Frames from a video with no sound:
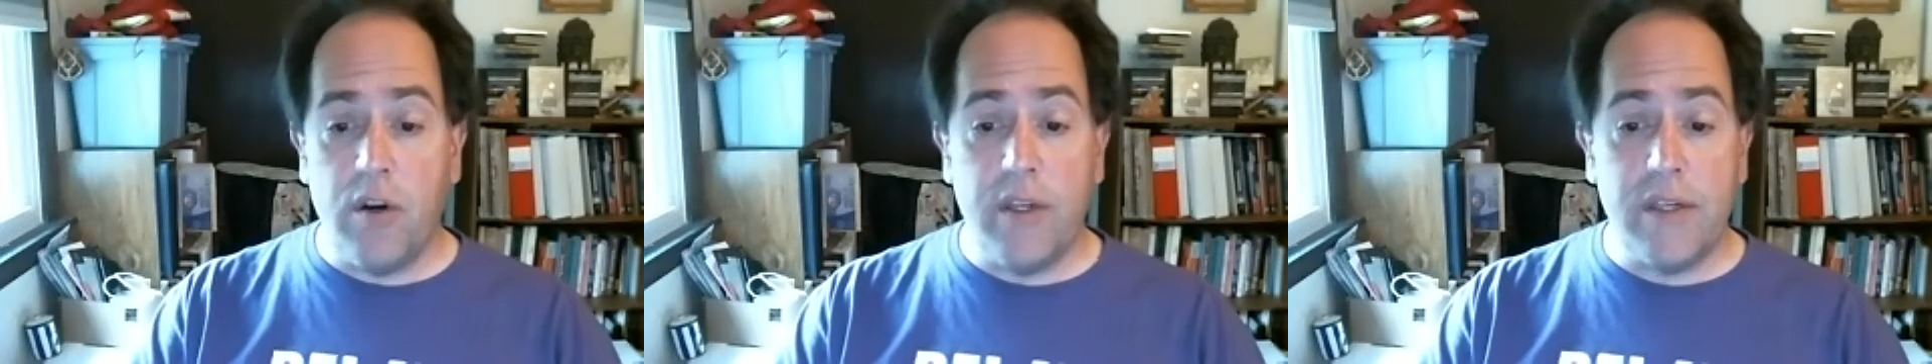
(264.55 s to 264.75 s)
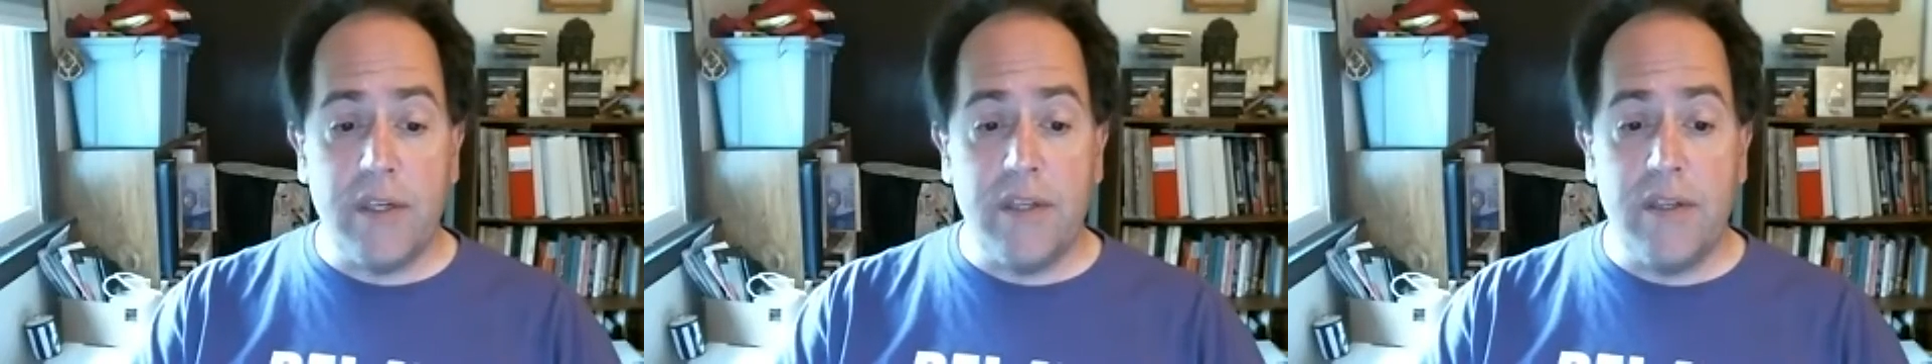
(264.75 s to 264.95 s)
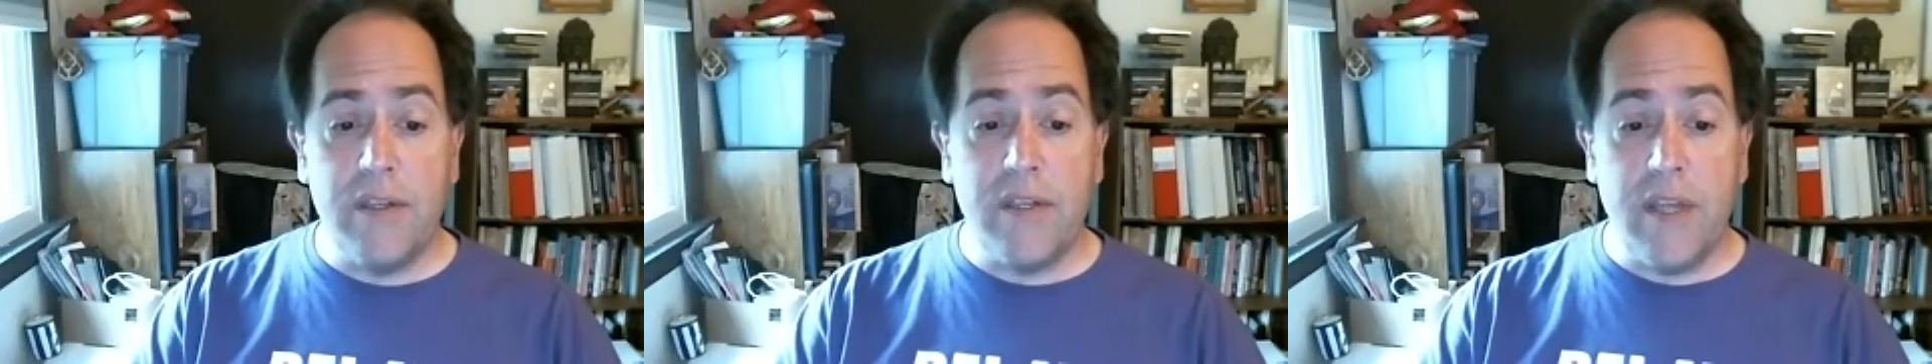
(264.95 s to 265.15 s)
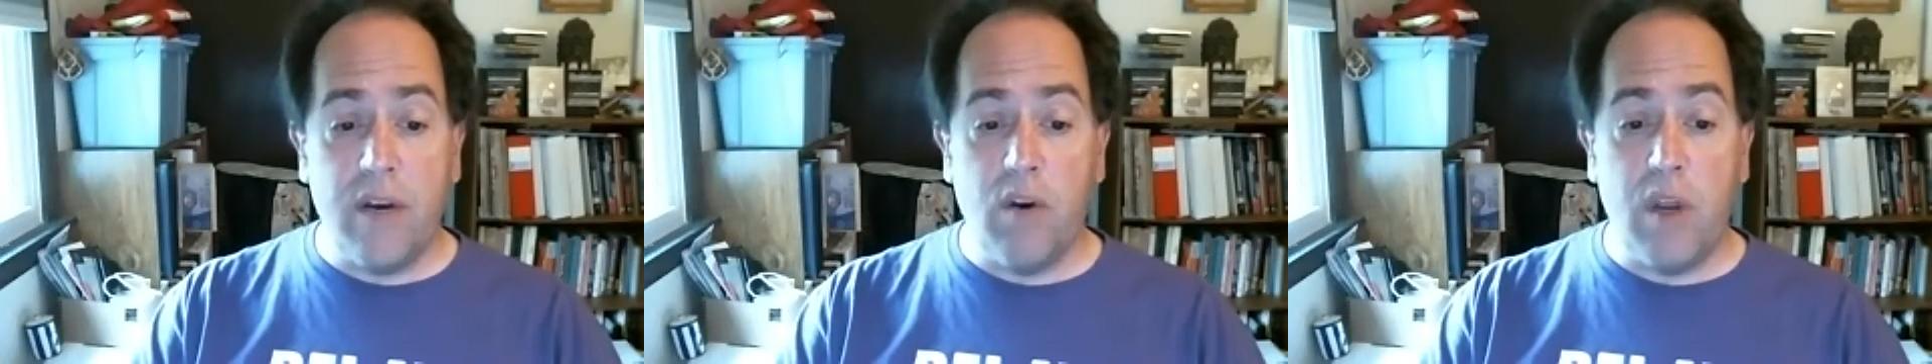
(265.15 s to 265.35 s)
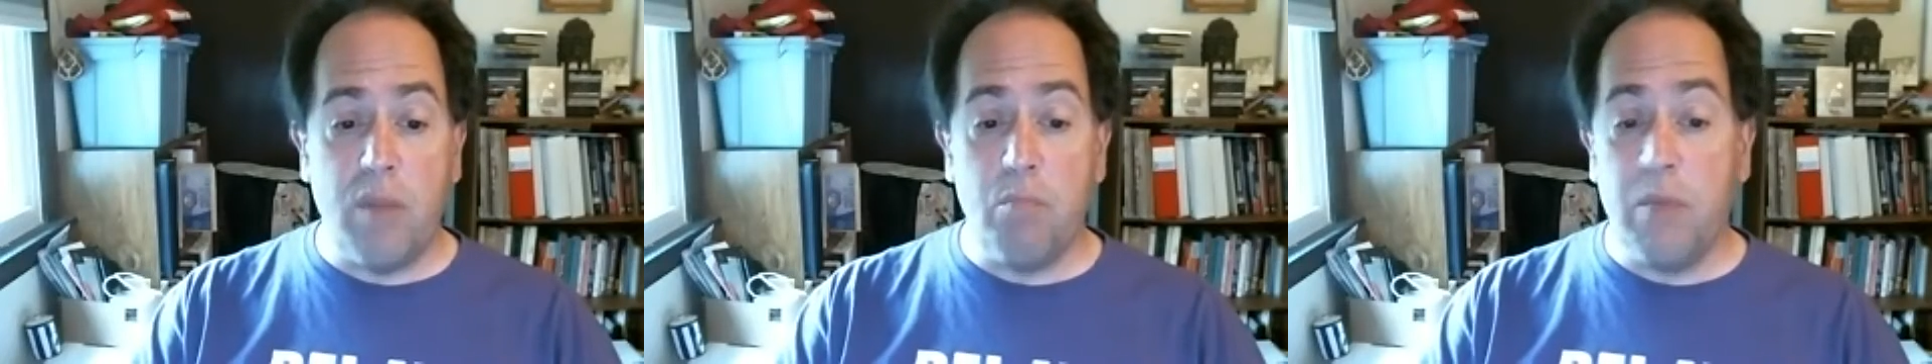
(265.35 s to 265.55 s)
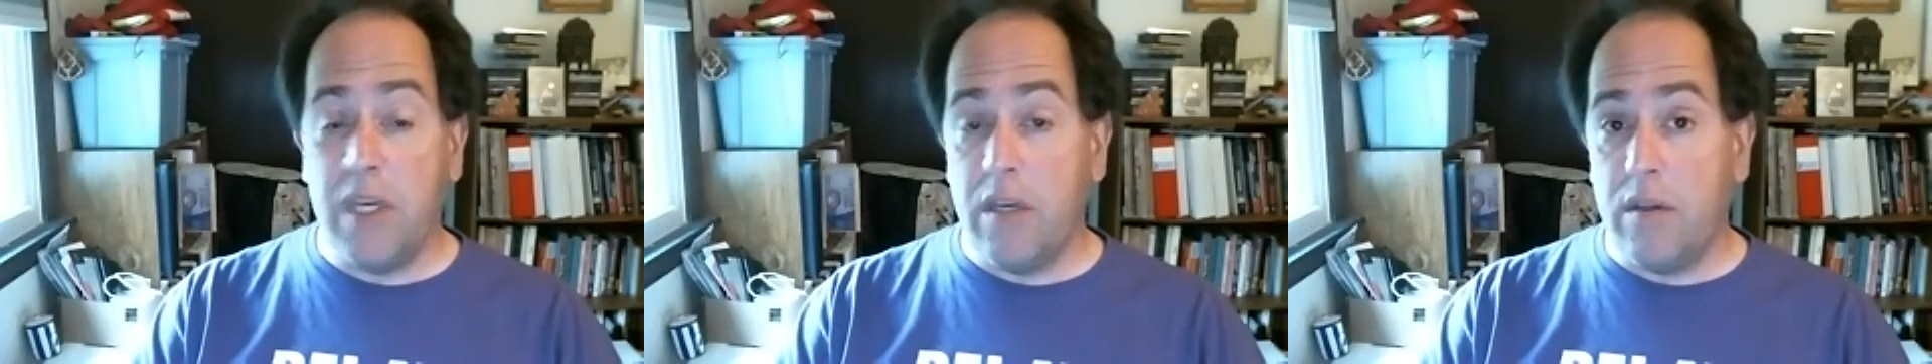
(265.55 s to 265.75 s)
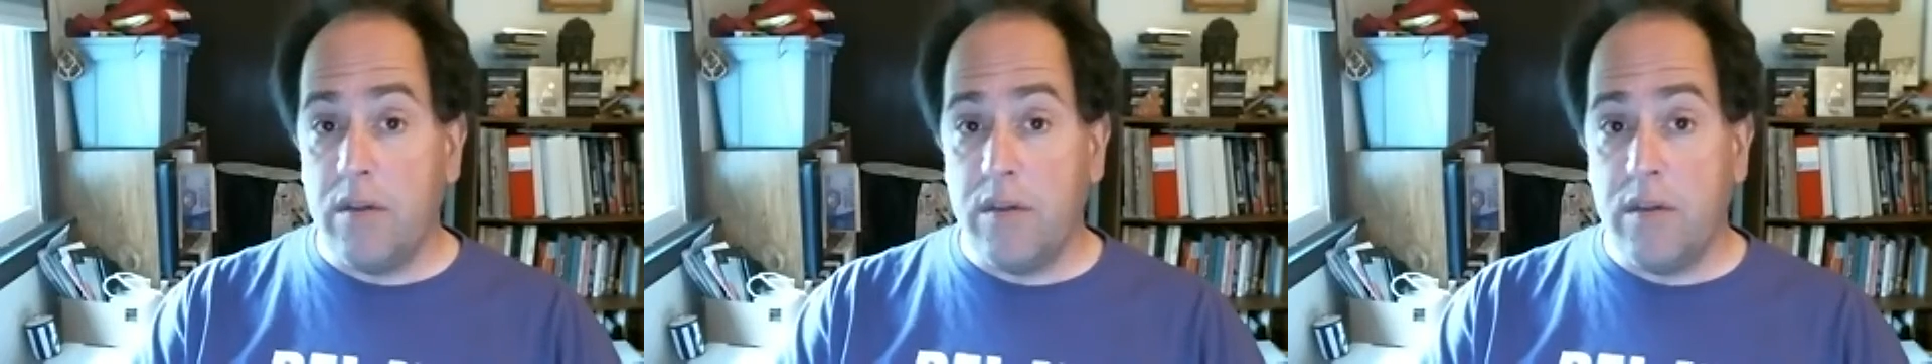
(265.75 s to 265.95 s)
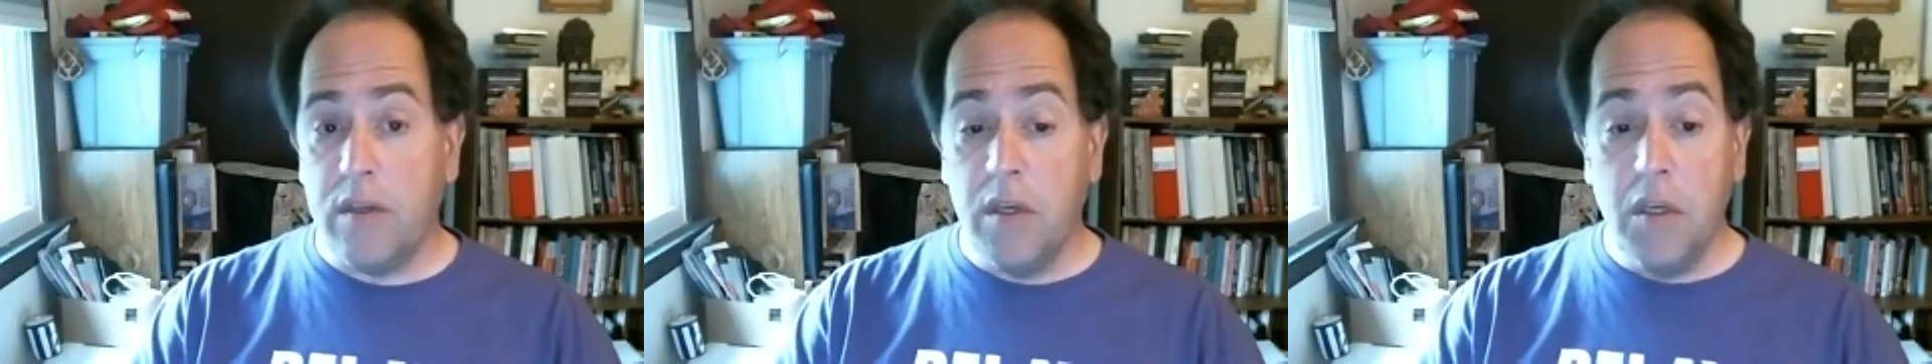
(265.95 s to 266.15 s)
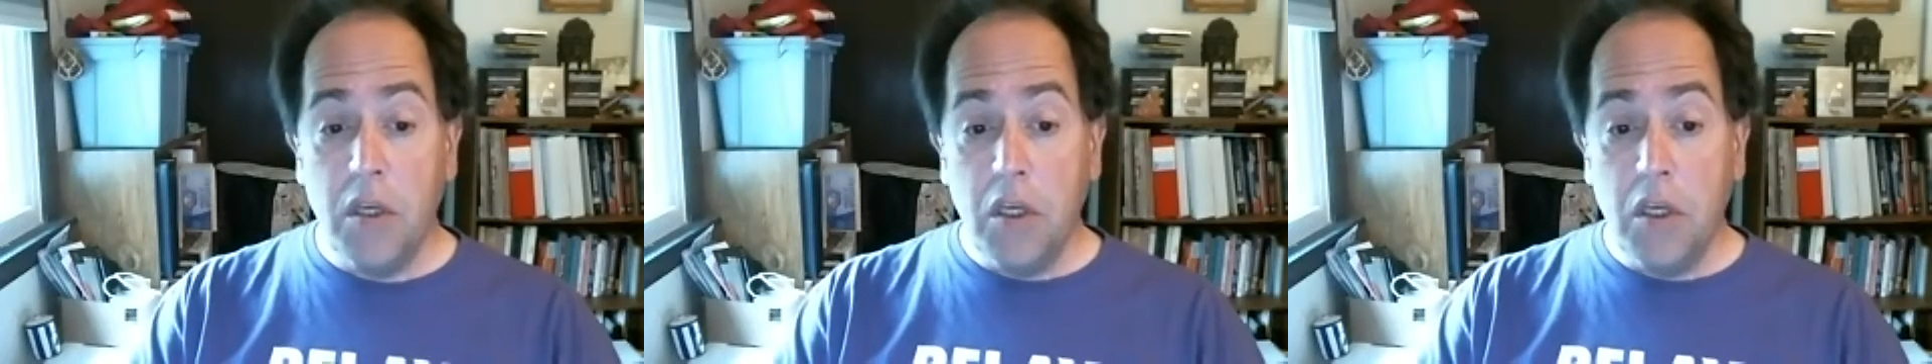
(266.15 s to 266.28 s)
is considering bills